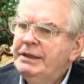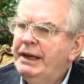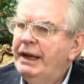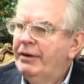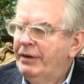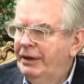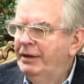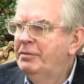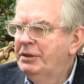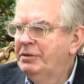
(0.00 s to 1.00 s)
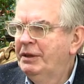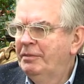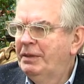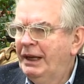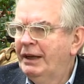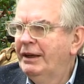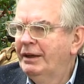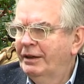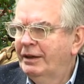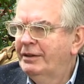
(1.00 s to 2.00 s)
an area in between planning
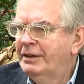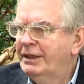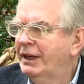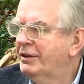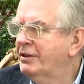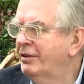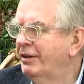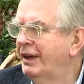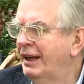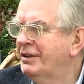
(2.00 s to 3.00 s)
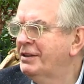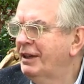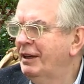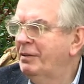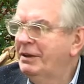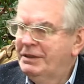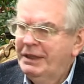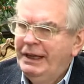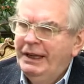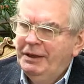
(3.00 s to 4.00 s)
and architecture and landscape. It's
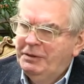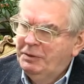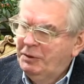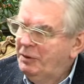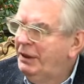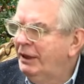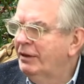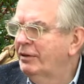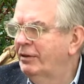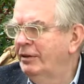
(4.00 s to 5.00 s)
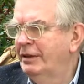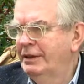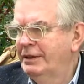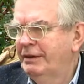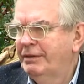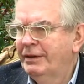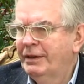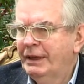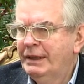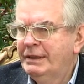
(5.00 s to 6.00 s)
between all these different
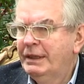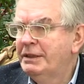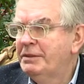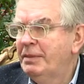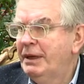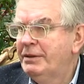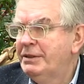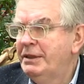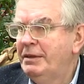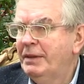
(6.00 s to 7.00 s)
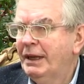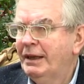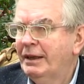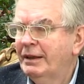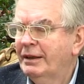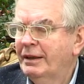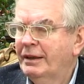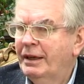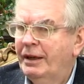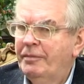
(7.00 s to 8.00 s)
things, and it's about city making
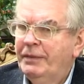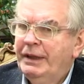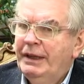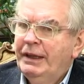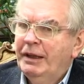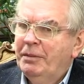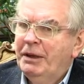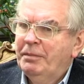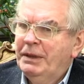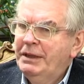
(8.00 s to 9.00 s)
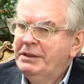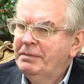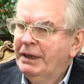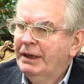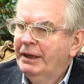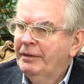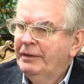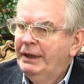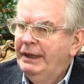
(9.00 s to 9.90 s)
and about place making.